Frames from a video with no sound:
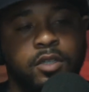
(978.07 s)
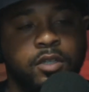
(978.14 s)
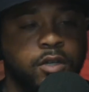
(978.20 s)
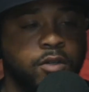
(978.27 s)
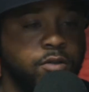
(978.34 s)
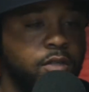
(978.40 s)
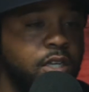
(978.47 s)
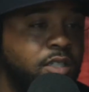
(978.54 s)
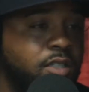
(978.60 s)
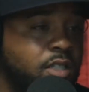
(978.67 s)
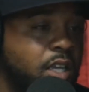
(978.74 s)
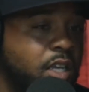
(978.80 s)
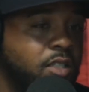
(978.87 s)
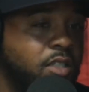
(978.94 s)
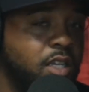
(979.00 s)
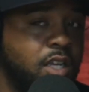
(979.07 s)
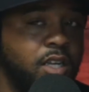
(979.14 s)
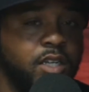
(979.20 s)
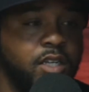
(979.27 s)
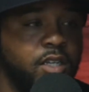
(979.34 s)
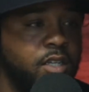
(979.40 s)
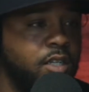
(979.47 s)
you know, it's things that
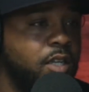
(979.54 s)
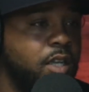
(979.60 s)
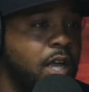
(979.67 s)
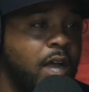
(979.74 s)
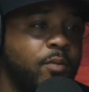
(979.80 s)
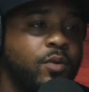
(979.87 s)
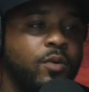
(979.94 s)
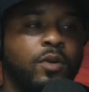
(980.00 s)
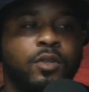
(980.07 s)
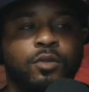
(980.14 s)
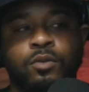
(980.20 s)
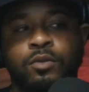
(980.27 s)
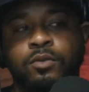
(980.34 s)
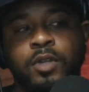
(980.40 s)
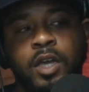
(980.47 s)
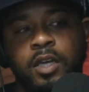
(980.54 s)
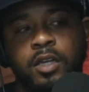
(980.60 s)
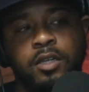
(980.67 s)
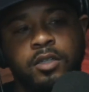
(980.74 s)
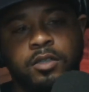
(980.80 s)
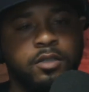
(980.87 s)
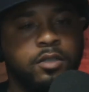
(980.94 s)
I'm going through
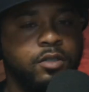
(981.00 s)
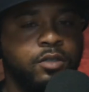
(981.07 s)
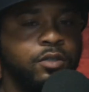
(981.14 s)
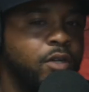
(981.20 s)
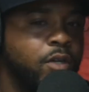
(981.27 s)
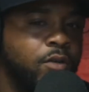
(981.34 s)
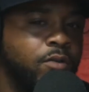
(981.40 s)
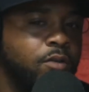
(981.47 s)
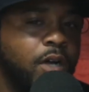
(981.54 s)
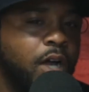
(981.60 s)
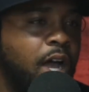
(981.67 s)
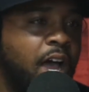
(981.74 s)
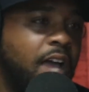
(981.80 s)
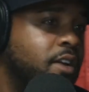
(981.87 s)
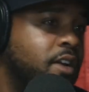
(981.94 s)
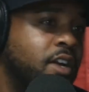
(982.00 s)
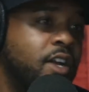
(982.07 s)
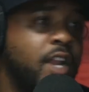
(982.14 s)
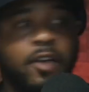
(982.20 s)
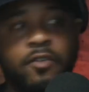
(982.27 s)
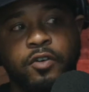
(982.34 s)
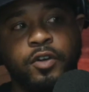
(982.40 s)
that you know I
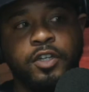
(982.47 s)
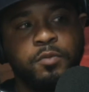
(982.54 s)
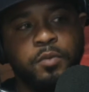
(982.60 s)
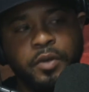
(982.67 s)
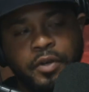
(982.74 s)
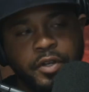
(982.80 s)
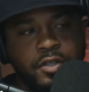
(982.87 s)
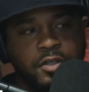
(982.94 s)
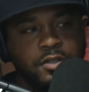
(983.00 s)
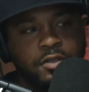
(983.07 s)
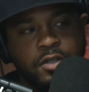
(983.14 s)
never experienced.